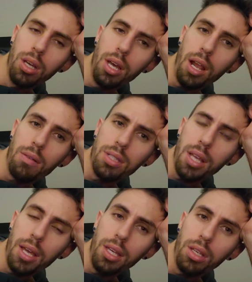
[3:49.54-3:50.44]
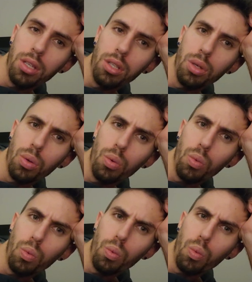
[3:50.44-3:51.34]
And I was like,
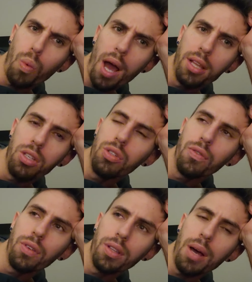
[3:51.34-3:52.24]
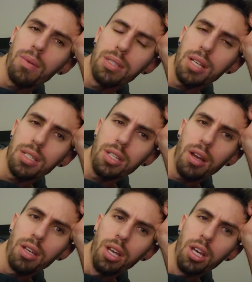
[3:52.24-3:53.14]
"Why did you feel that was
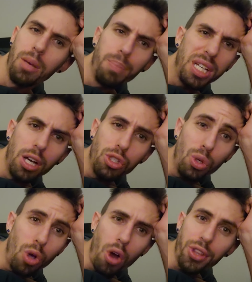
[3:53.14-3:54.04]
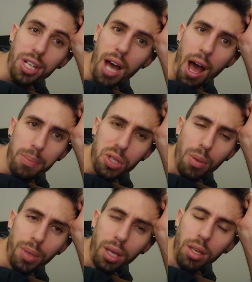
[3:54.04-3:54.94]
necessary?" "Because you called the cops
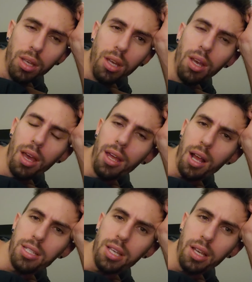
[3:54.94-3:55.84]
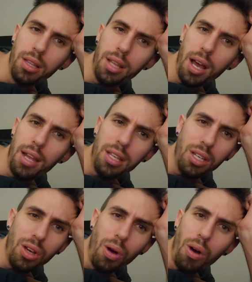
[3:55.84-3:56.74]
on me." And I said, "I
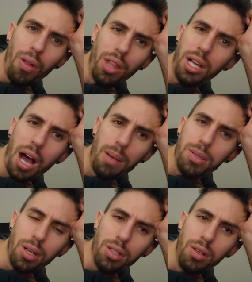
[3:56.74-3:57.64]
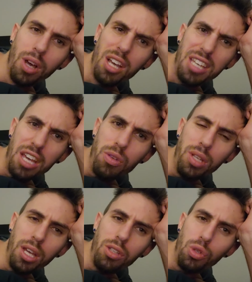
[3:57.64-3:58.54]
didn't call the cops on you." "Yeah, you
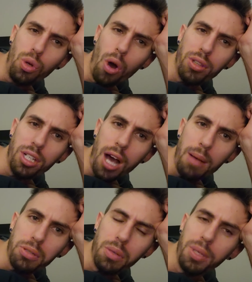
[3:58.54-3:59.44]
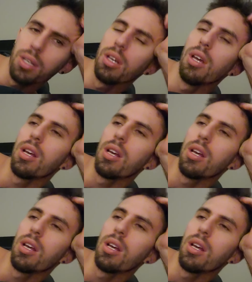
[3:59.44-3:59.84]
did. You called the cops on me."